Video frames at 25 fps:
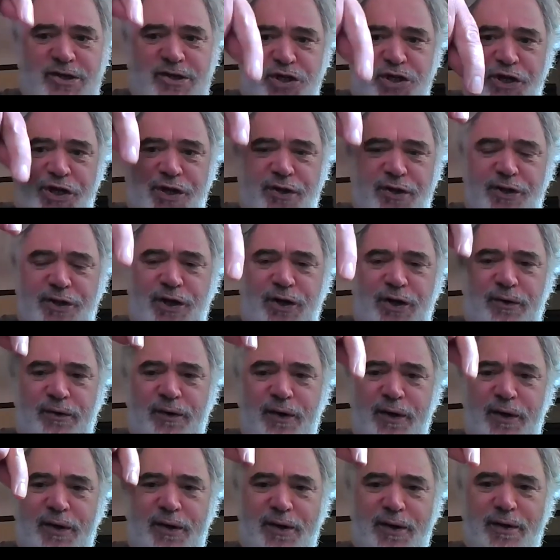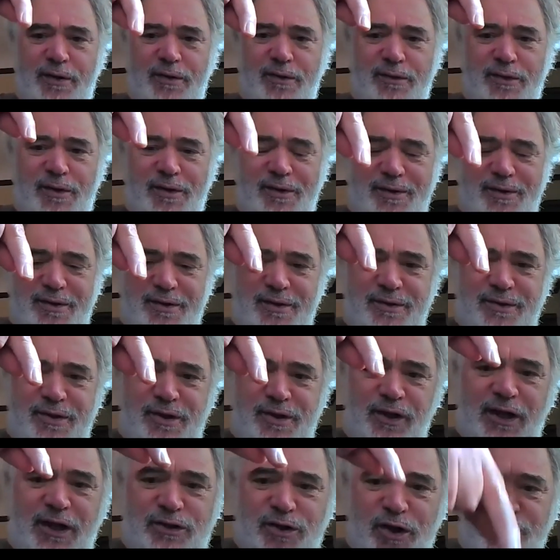engineer, you know,
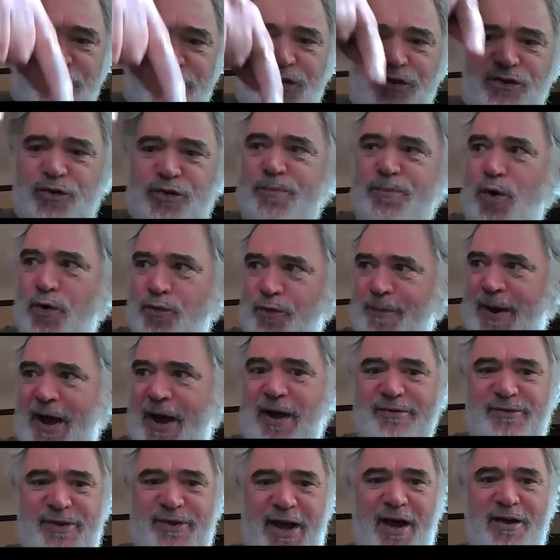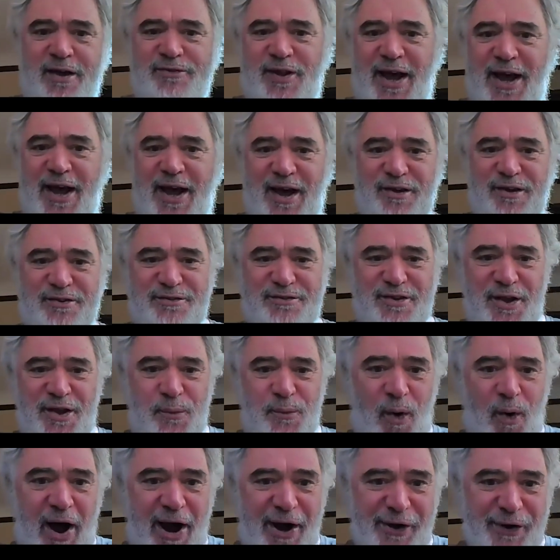the electricians would move from house to house to house
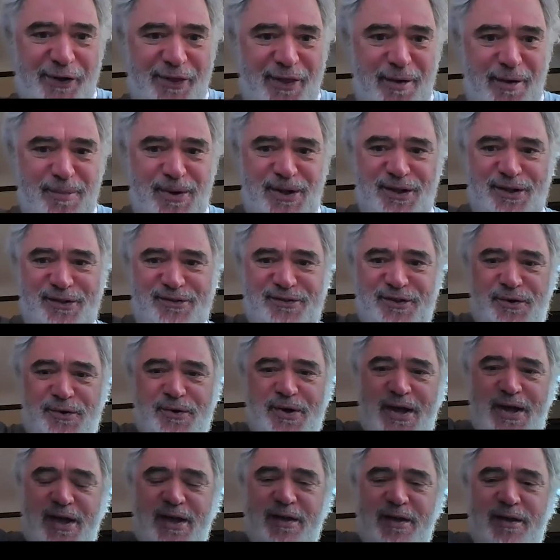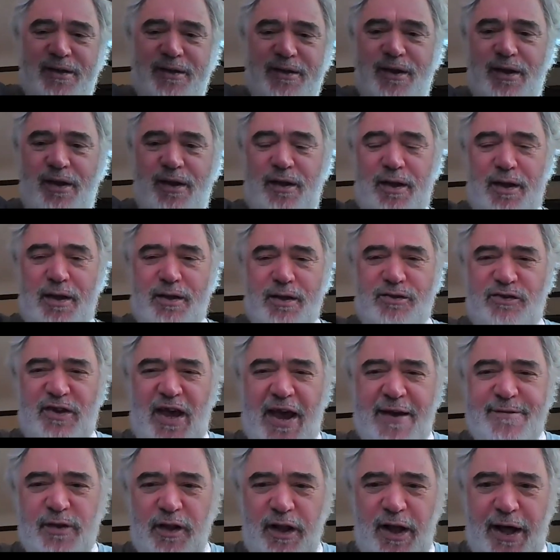and wire them. And so it, it
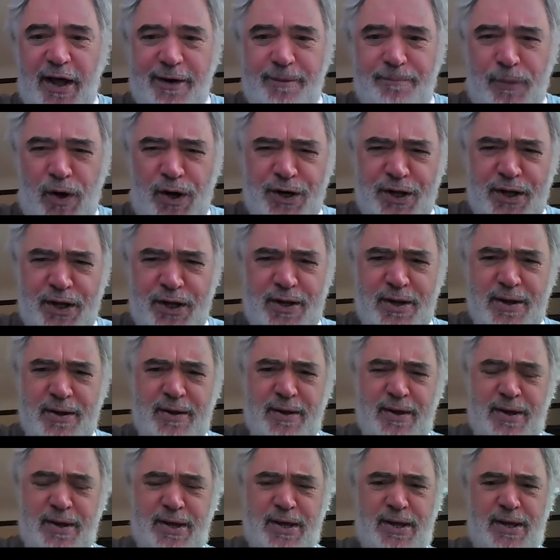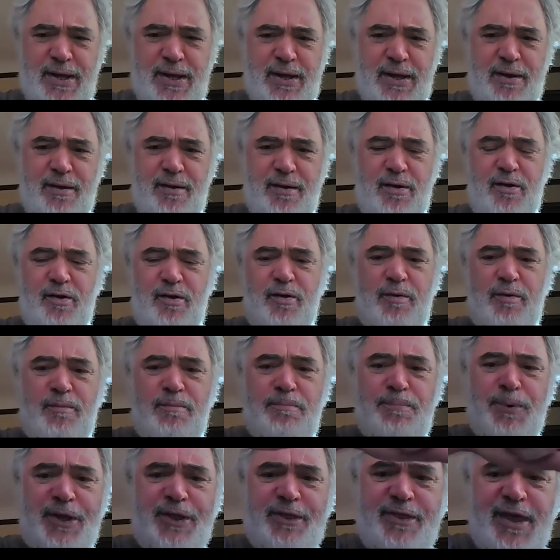saved a lot of money.
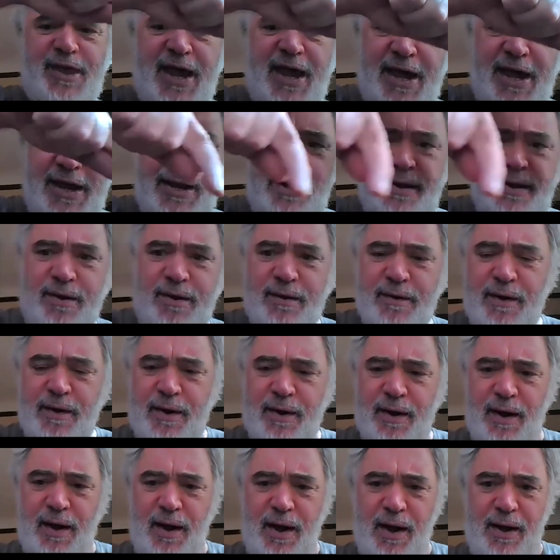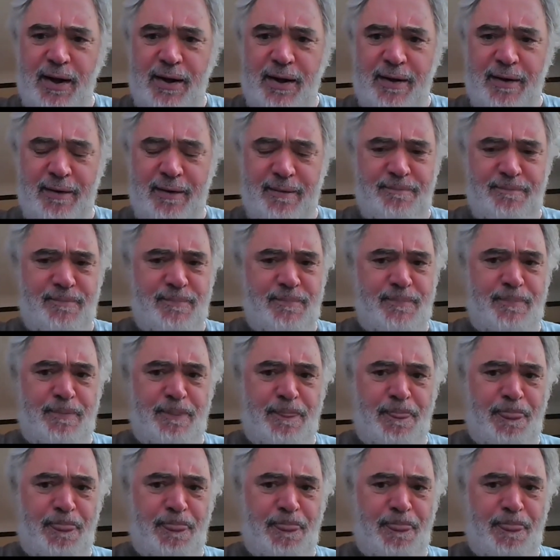But then um,